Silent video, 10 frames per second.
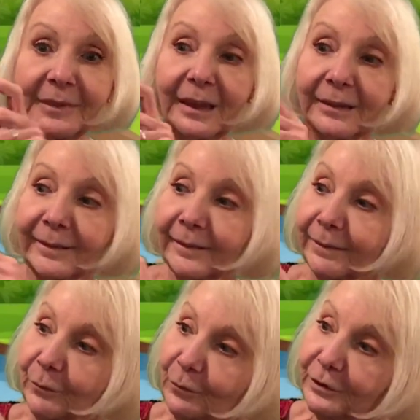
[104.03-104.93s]
and then
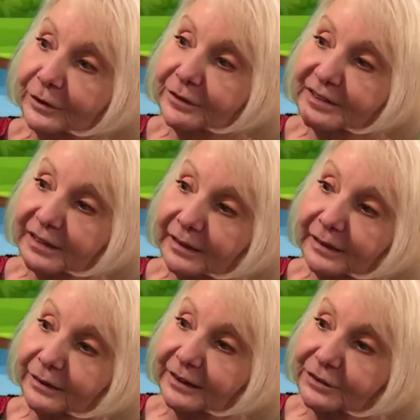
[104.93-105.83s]
the words, the
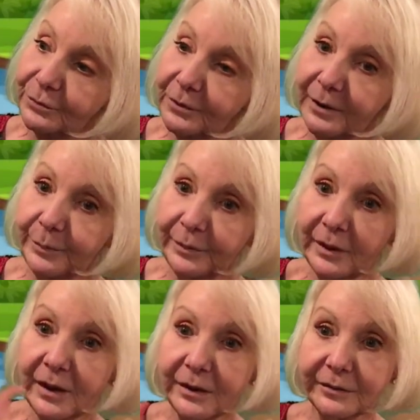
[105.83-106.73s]
lyrics are right
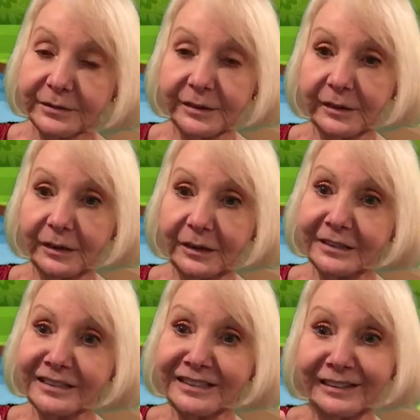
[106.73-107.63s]
below so that you
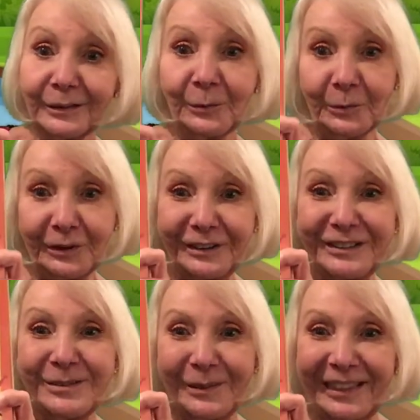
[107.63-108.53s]
can sing the
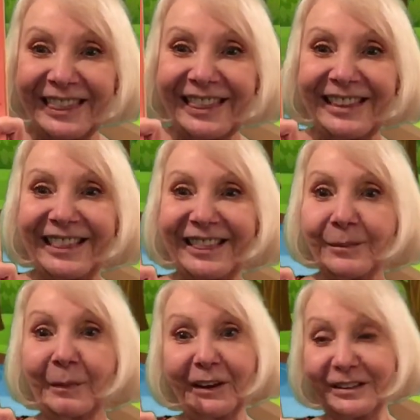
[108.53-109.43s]
words with the
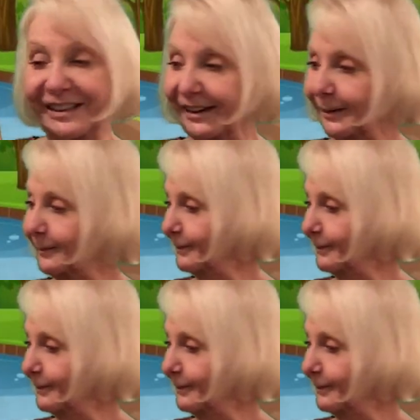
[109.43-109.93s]
music.